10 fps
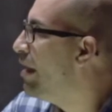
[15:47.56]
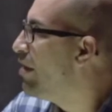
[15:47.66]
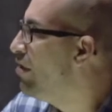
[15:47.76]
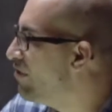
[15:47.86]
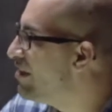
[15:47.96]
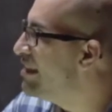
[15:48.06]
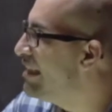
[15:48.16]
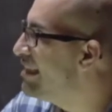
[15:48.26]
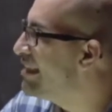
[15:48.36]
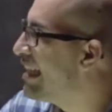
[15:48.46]

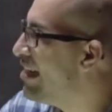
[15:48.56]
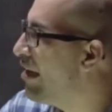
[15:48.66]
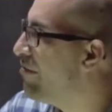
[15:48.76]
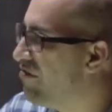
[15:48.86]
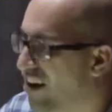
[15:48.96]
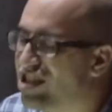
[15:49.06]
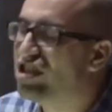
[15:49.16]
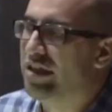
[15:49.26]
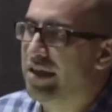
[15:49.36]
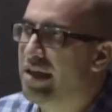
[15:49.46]
universities cannot
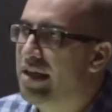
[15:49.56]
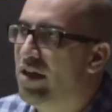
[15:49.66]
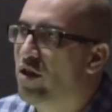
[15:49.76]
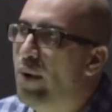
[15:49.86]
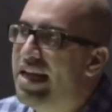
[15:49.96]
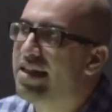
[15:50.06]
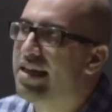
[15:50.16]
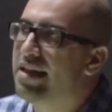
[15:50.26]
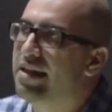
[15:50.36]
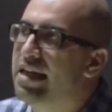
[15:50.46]
function the way
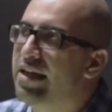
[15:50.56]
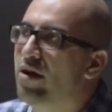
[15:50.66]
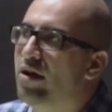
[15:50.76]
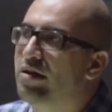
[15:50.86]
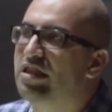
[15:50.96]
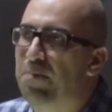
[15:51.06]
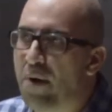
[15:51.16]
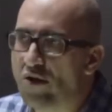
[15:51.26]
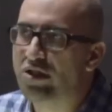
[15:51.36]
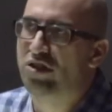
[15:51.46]
that they are
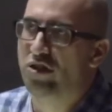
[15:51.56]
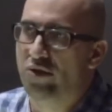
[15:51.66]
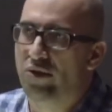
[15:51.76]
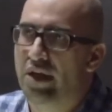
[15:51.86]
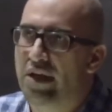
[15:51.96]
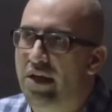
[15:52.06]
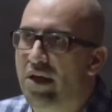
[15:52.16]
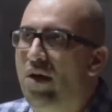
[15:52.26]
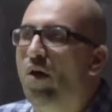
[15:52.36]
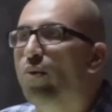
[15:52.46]
supposed to
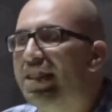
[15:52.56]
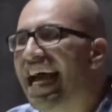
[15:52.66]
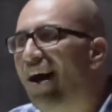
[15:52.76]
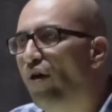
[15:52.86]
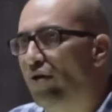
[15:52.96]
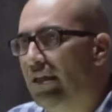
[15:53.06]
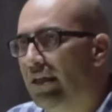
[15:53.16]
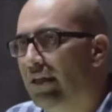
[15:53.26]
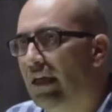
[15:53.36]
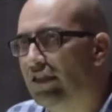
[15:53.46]
without
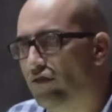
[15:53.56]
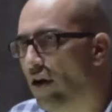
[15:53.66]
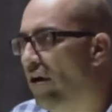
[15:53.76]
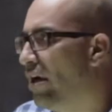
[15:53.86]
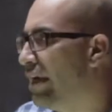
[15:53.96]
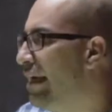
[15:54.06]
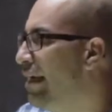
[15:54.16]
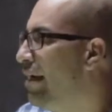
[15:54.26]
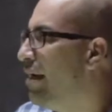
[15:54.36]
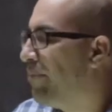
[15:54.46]
a strong